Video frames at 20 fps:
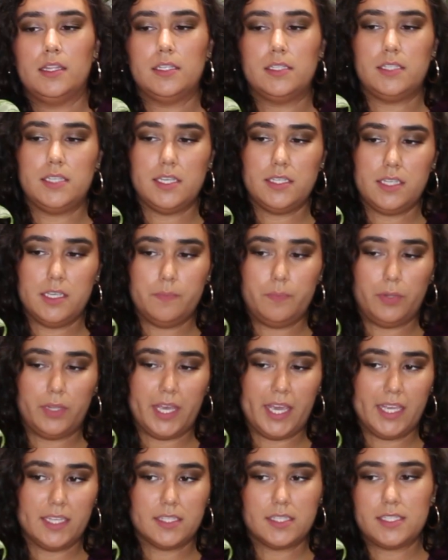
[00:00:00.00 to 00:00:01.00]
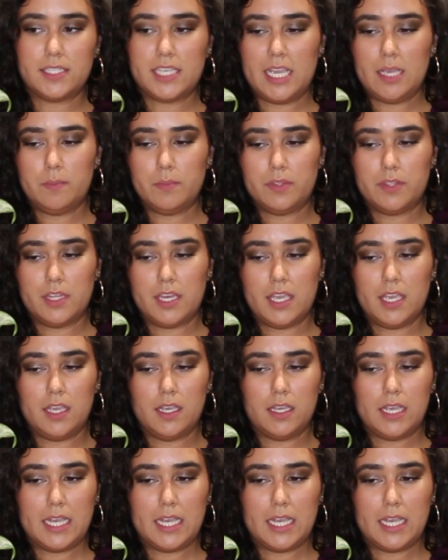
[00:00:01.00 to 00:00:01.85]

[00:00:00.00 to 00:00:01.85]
The ZZ plant, same thing.